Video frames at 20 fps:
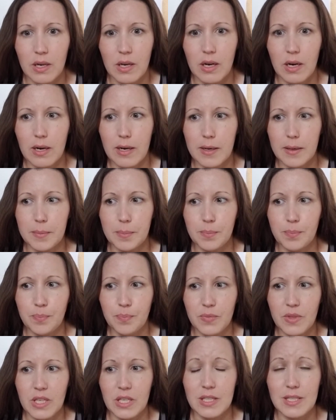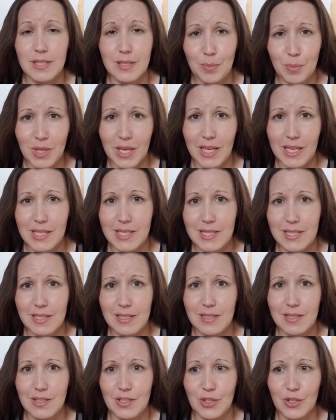Um, in some
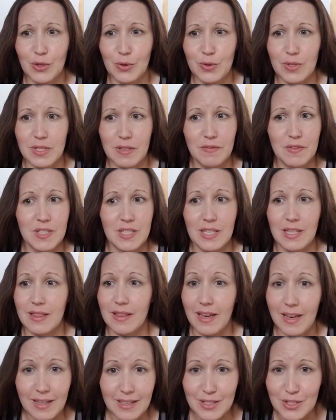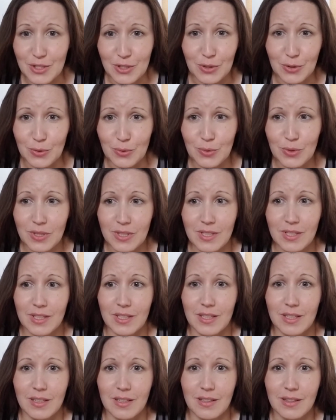cases, you know, because I've seen that too,
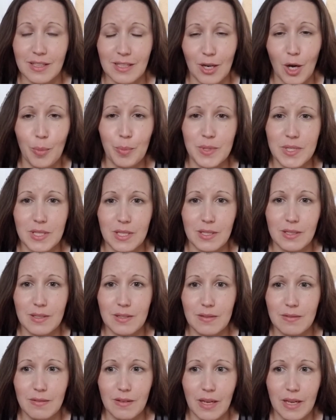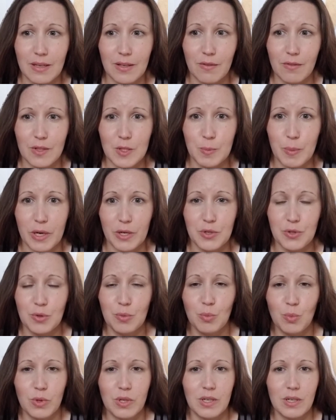uh, the opposite end of the spectrum
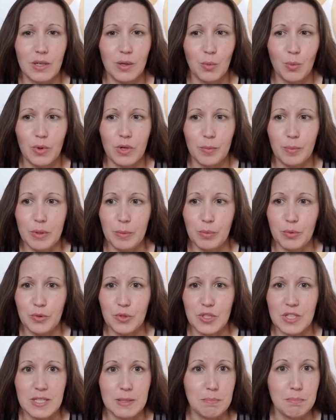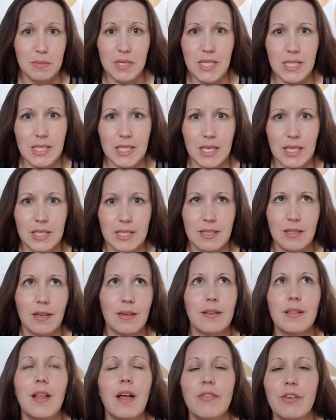where where people just meet and it's like
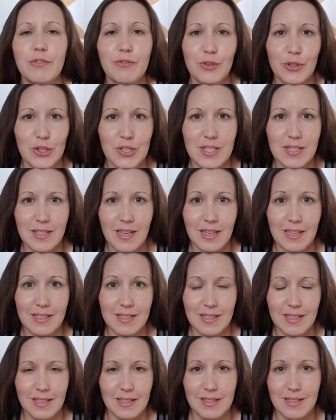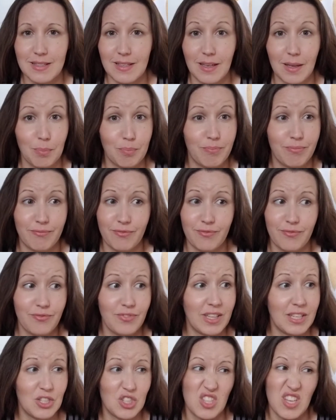love at first sight and it's like
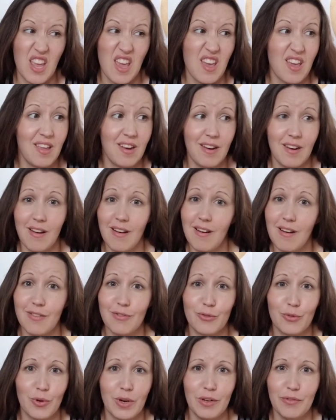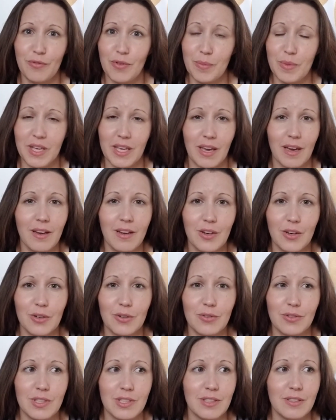they just hit it off right from the get-go
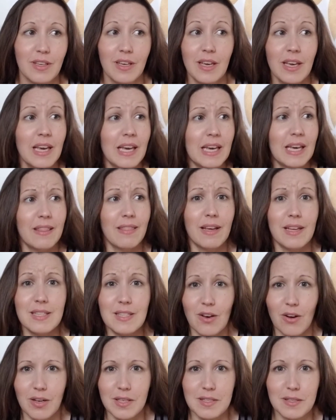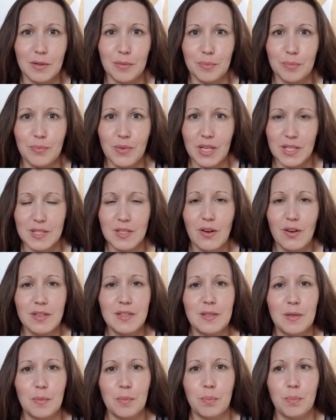and and that's awesome that's
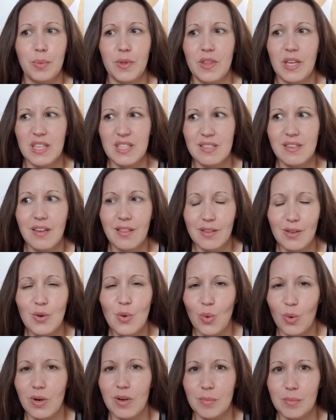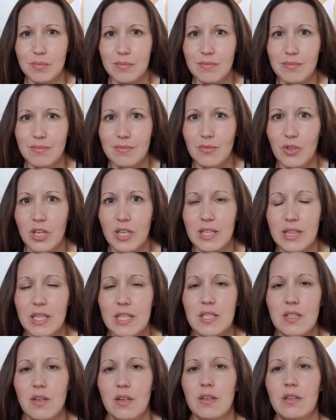awesome but that's not the norm right that's
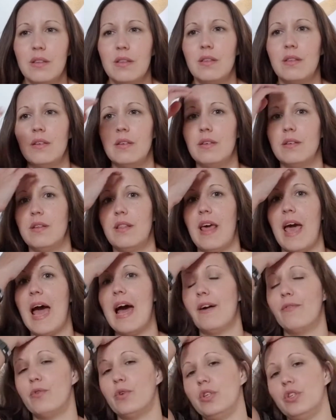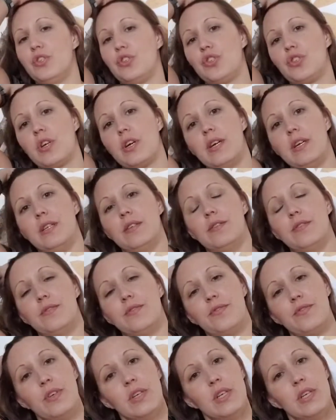not the the average kind of